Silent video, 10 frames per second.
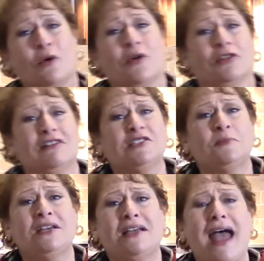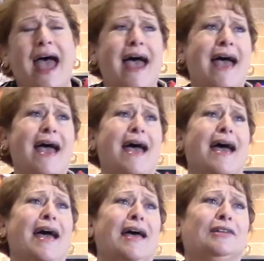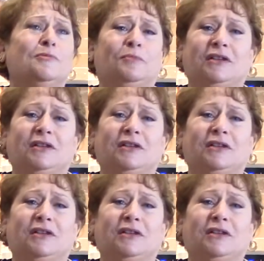for the recipe and